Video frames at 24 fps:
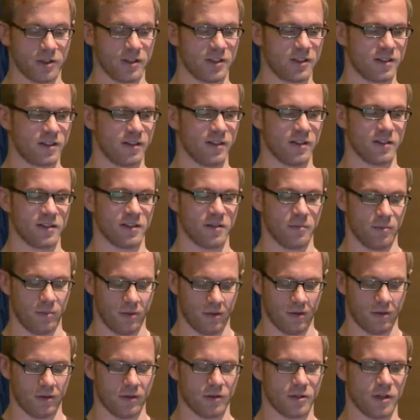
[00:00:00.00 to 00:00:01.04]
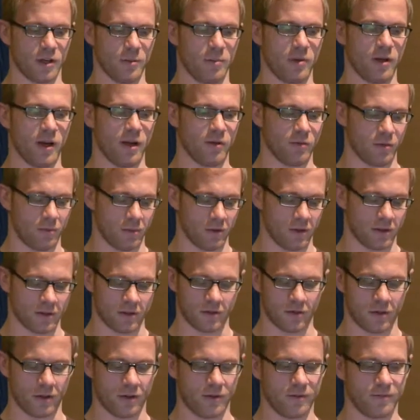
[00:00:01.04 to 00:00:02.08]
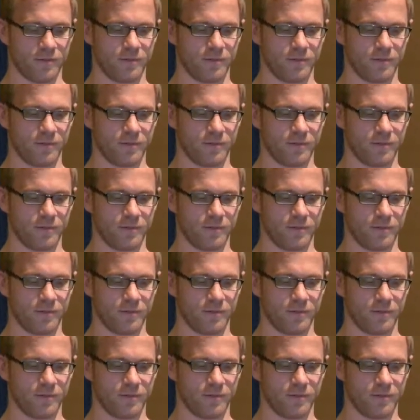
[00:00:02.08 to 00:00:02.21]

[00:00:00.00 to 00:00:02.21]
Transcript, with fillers: is the simple JPA repository.